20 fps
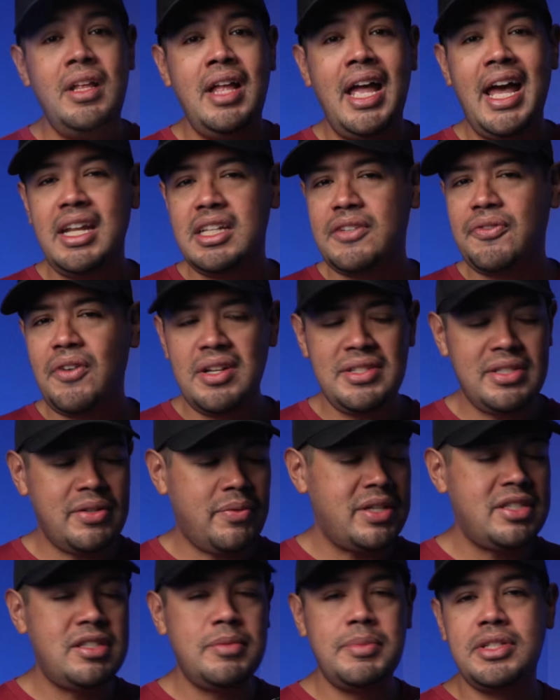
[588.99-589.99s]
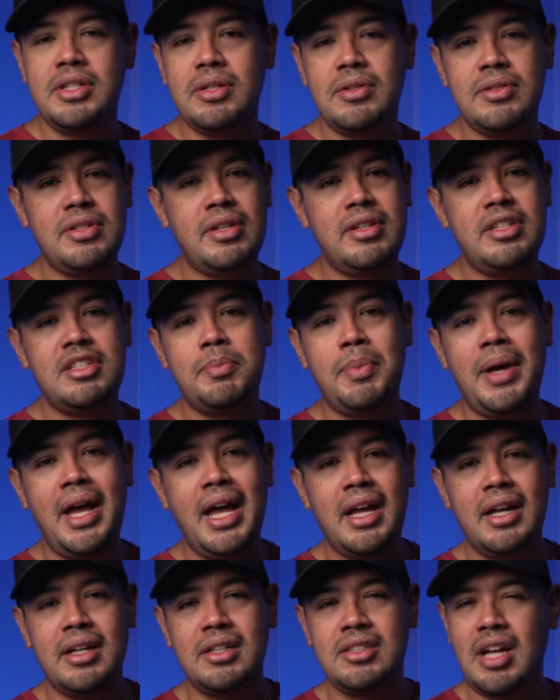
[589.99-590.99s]
And as far as the rest of the materials on this
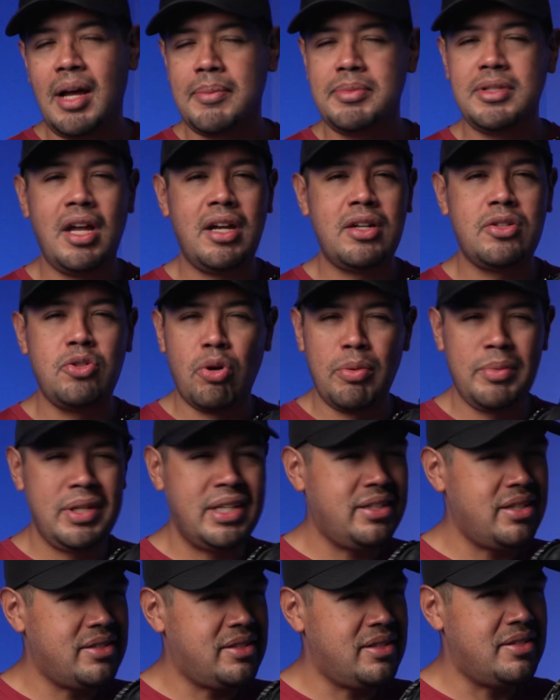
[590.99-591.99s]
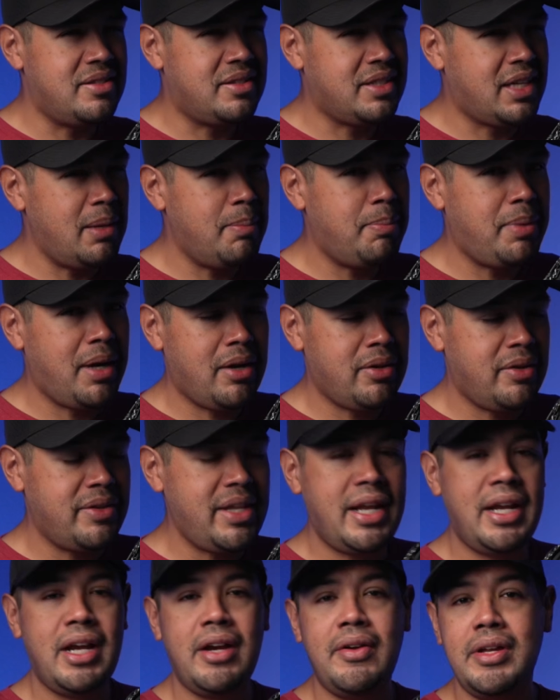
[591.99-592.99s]
bag, tomtoc normally doesn't skimp out on
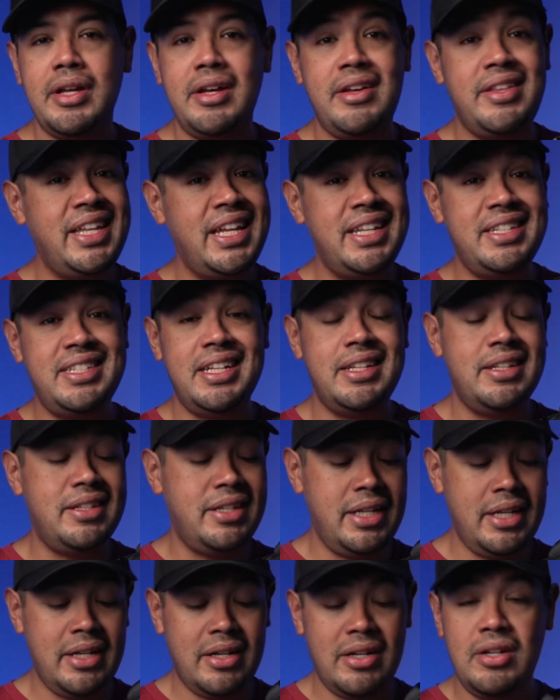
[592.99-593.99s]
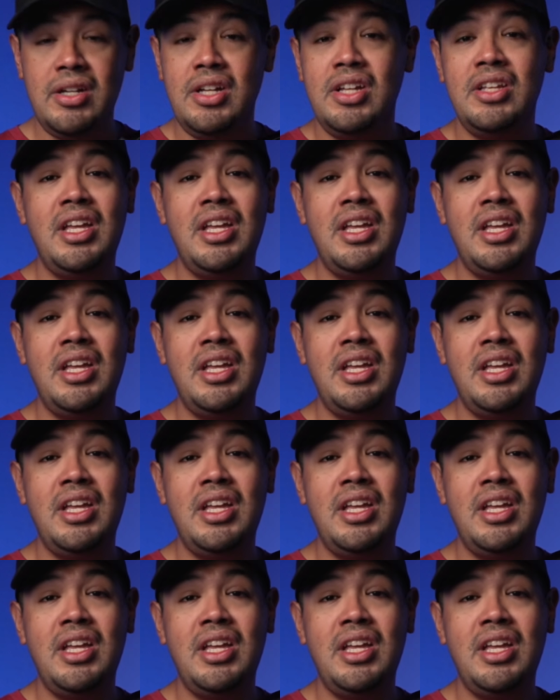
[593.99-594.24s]
that area, and they didn't here.